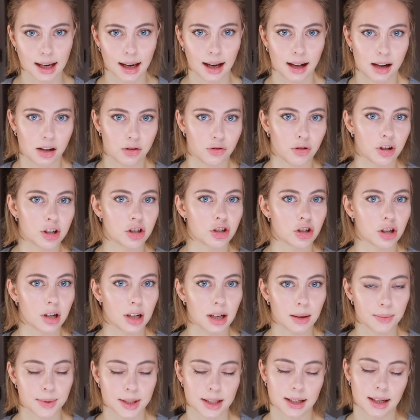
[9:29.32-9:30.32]
Eldridge
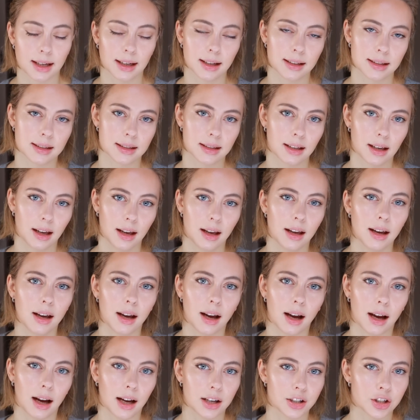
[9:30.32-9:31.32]
lipsticks,
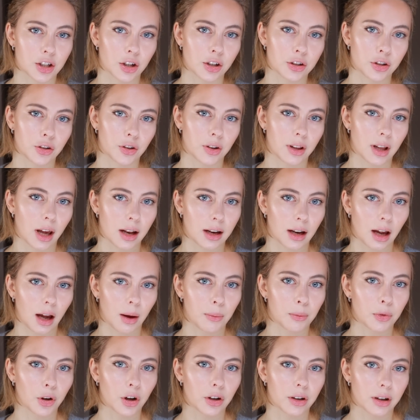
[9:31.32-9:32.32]
I told you that
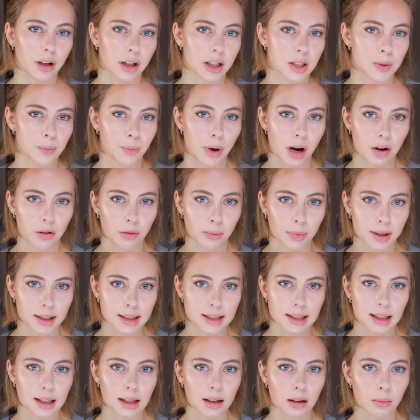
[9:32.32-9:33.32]
I'm gonna
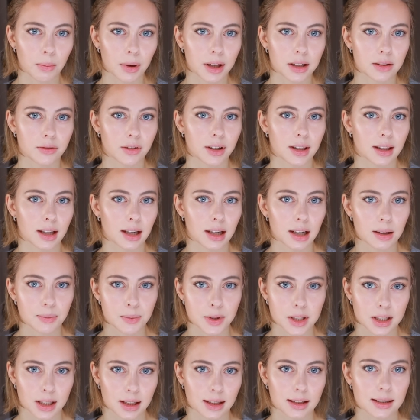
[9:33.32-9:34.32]
experiment a little bit with the
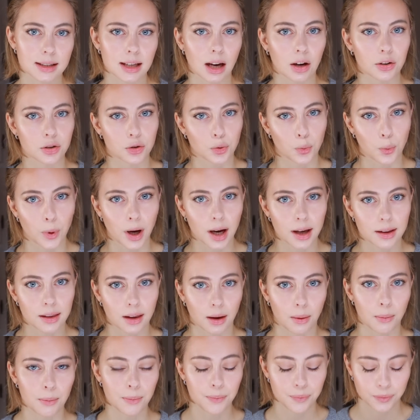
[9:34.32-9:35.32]
lipsticks, how to wear
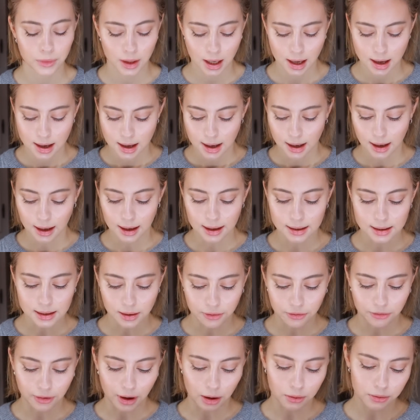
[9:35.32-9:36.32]
them, and I
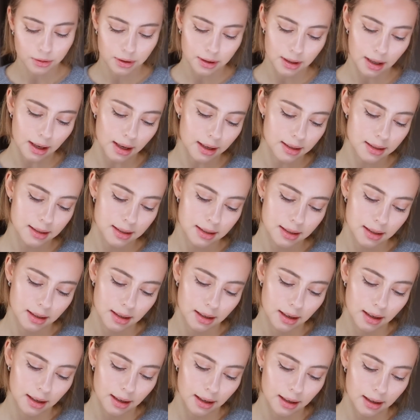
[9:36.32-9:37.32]
found that
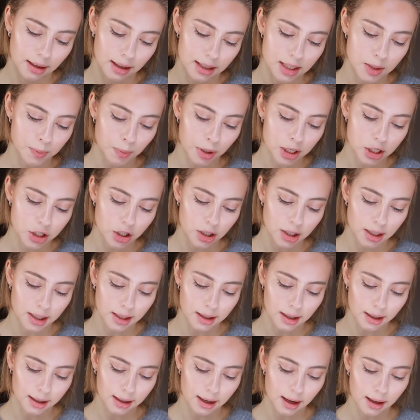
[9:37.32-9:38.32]
especially
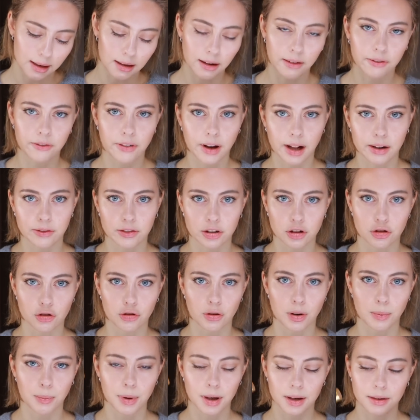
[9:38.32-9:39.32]
the color Velvet
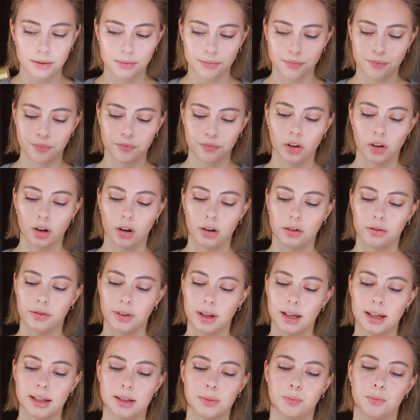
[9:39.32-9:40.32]
Ribbon of
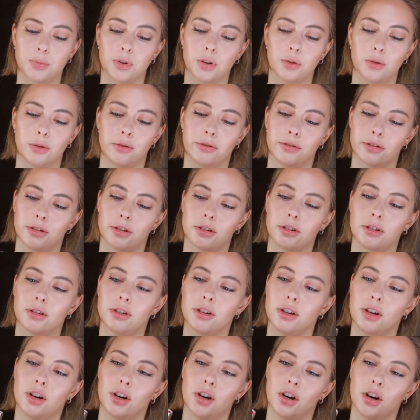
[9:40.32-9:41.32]
these
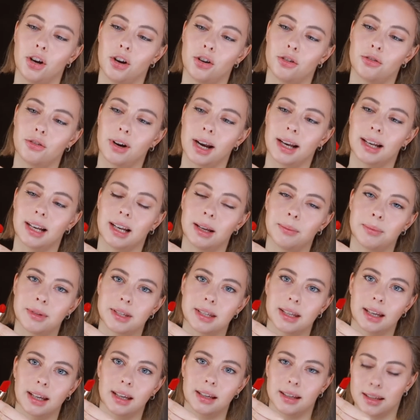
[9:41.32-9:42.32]
beautiful red
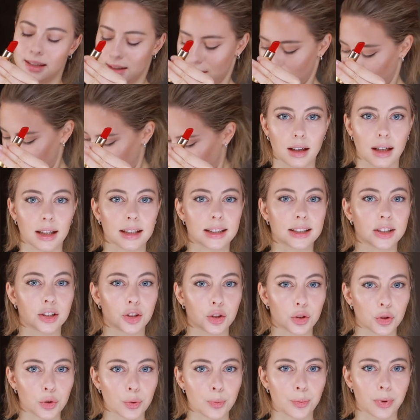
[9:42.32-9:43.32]
lipsticks is
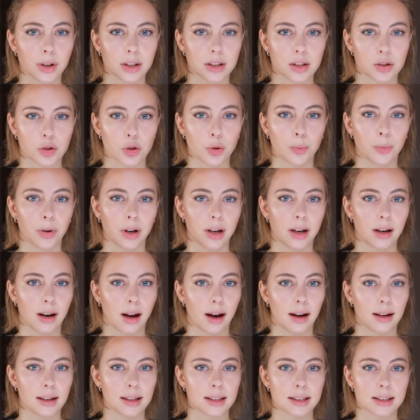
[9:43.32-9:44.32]
super
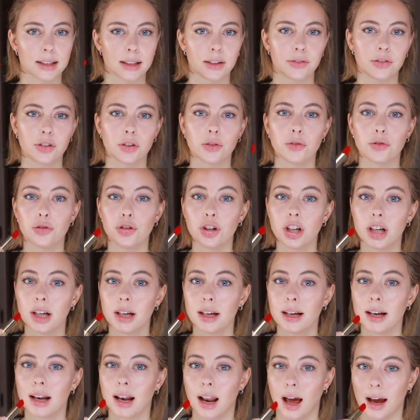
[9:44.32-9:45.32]
nice if you
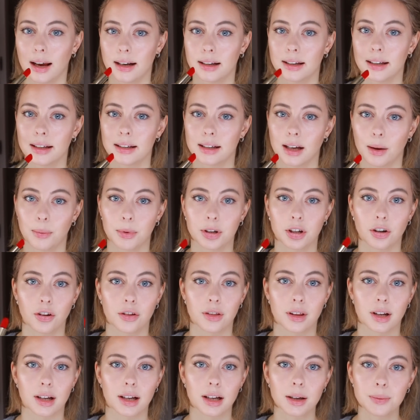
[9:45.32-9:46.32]
really lightly dab it
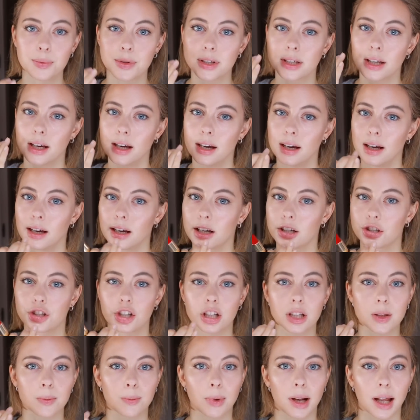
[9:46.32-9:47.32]
on the lips and
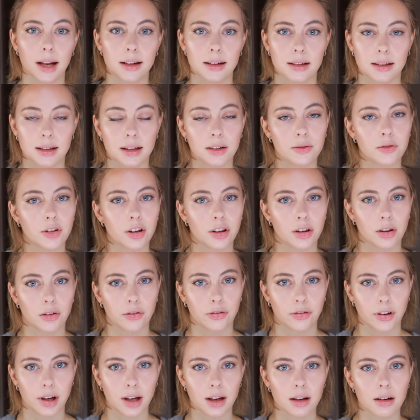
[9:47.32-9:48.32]
just blend it in with your
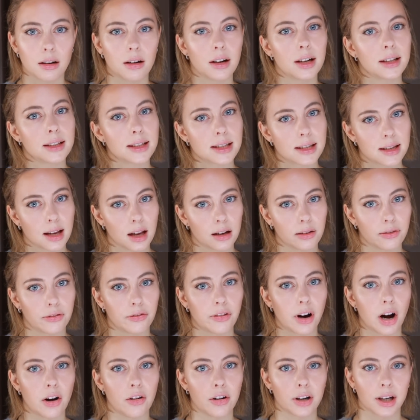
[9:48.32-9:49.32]
finger instead of
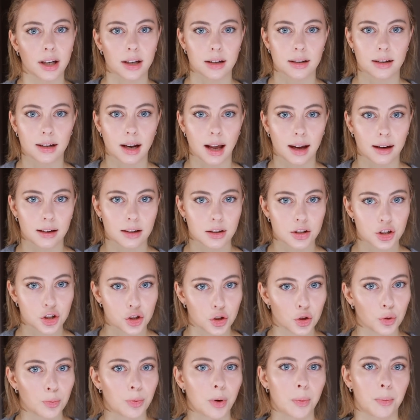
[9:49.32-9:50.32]
wearing it like
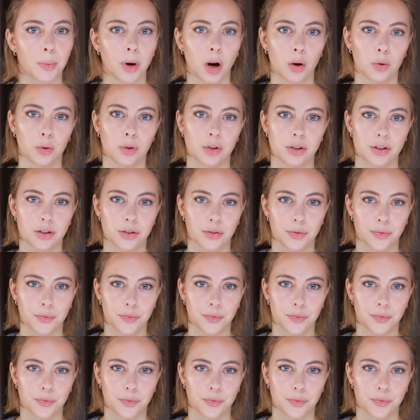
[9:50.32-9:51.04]
super bold.